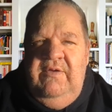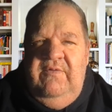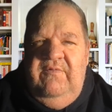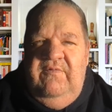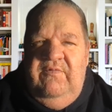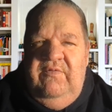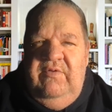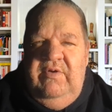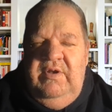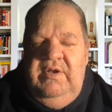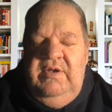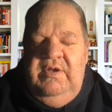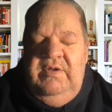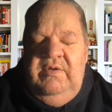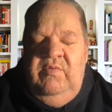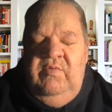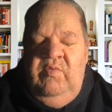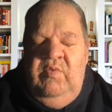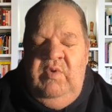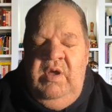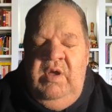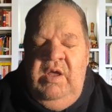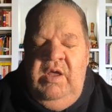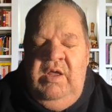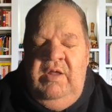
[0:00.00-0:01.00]
for a little
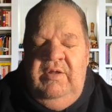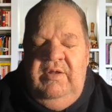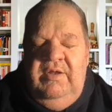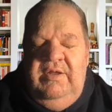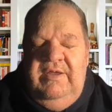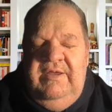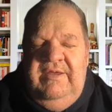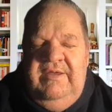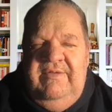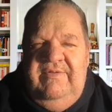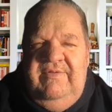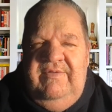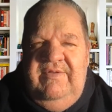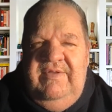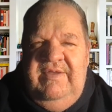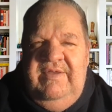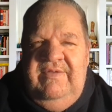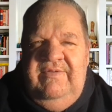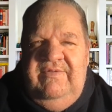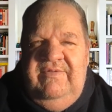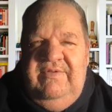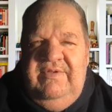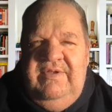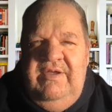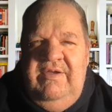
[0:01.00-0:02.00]
while. It,
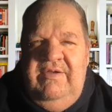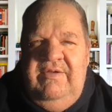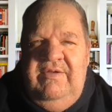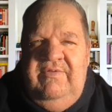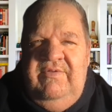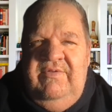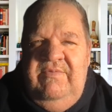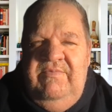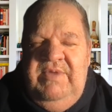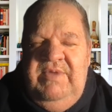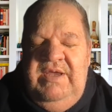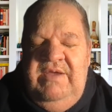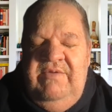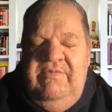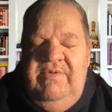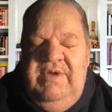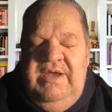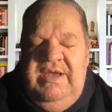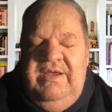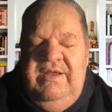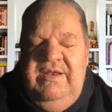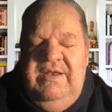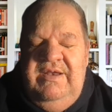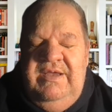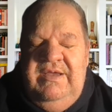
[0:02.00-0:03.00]
there's going to be a
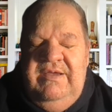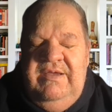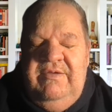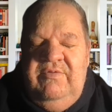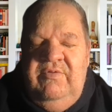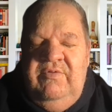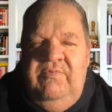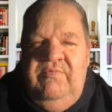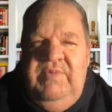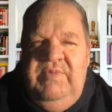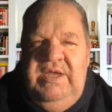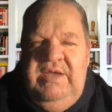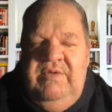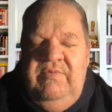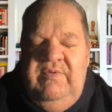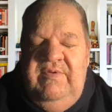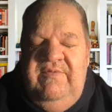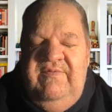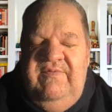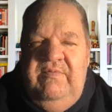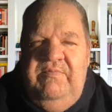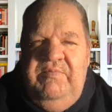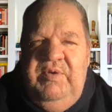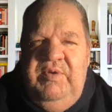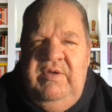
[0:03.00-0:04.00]
reckoning. It could be
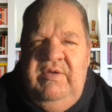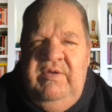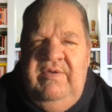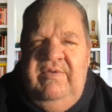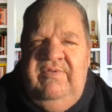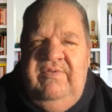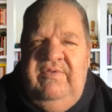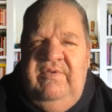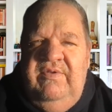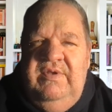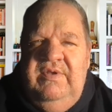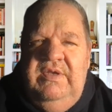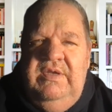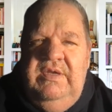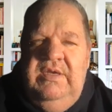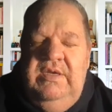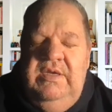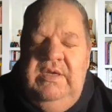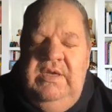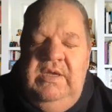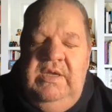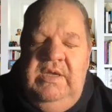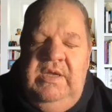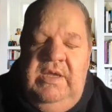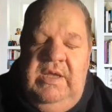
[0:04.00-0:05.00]
with a person
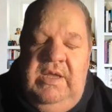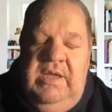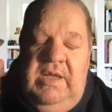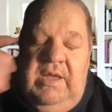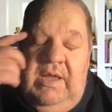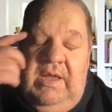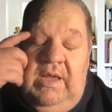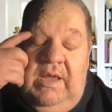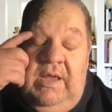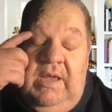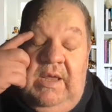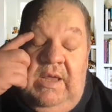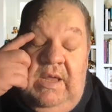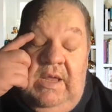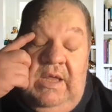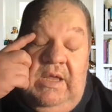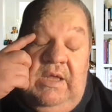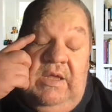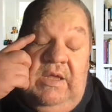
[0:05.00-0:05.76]
uh,